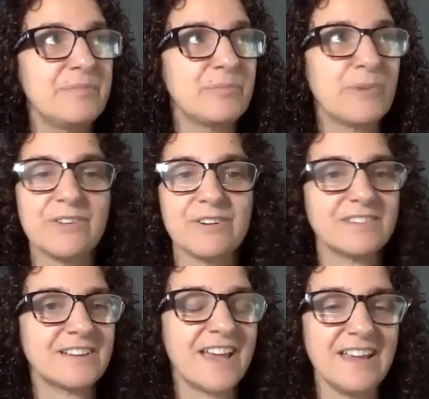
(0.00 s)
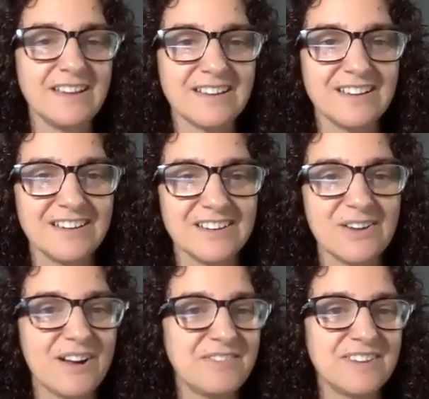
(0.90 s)
Whether it's cake,
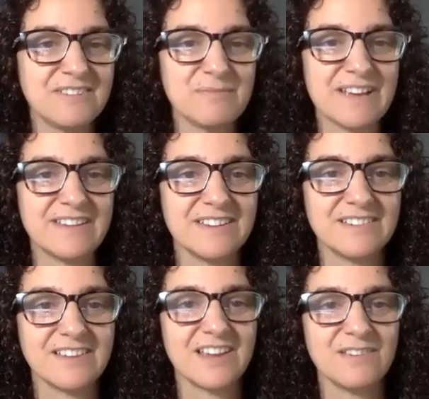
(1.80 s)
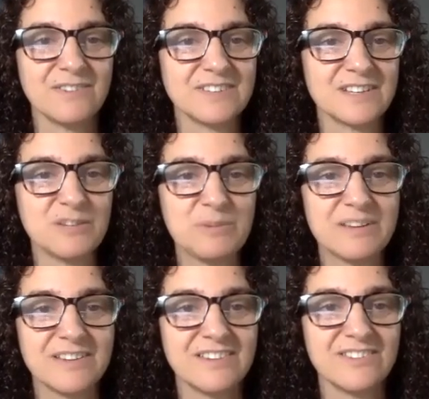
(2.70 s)
I've given my kids cake for dinner
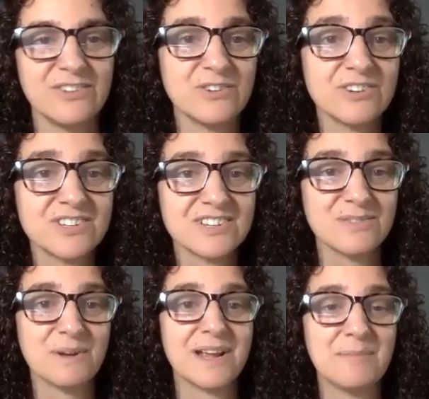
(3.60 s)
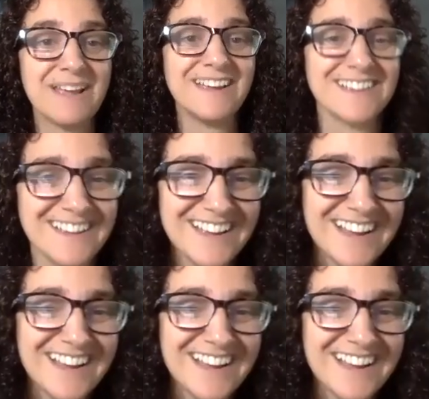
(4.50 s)
because it's nutritious when I make.